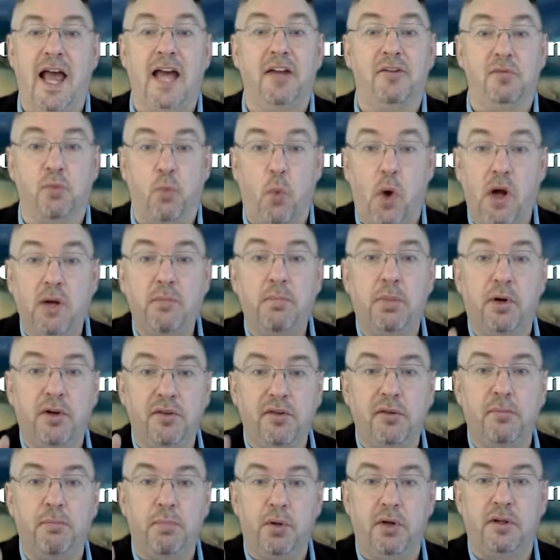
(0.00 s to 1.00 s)
as one
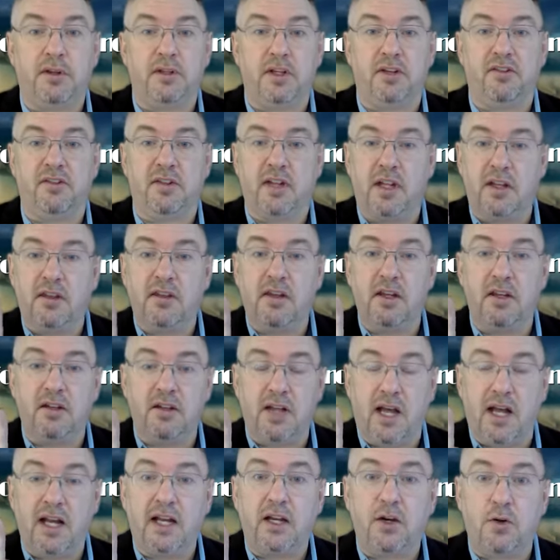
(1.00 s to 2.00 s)
person put this, and
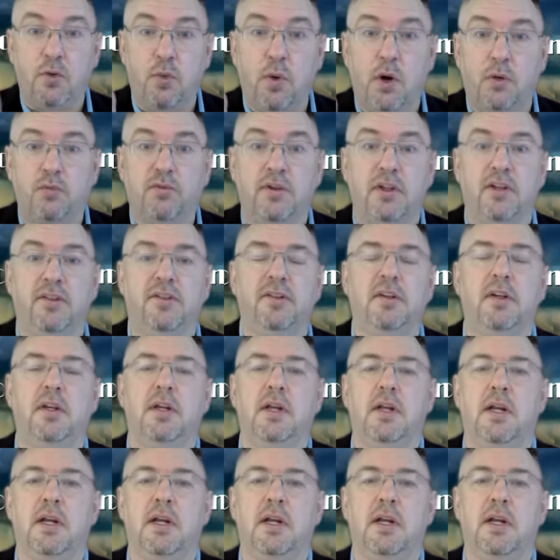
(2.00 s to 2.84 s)
th- I quote this,